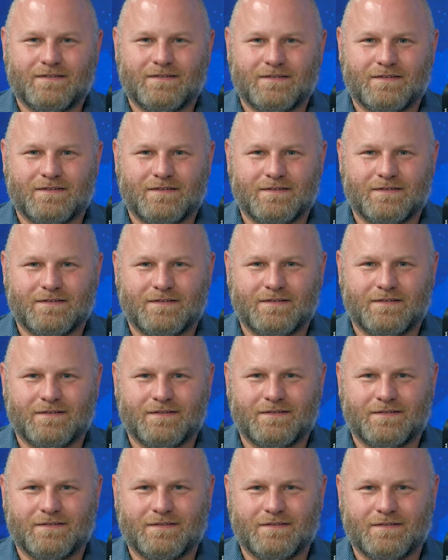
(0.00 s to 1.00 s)

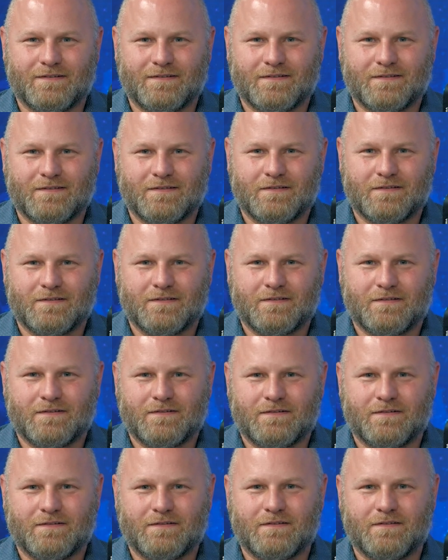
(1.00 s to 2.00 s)

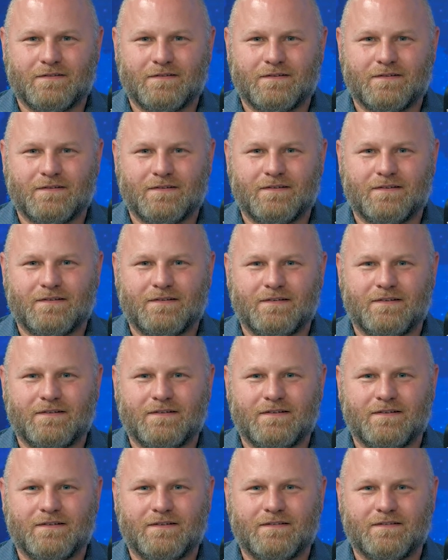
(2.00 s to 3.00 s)

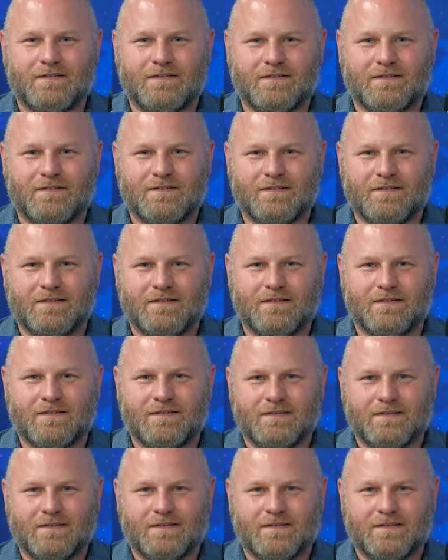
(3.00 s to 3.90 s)
The person shown says nothing.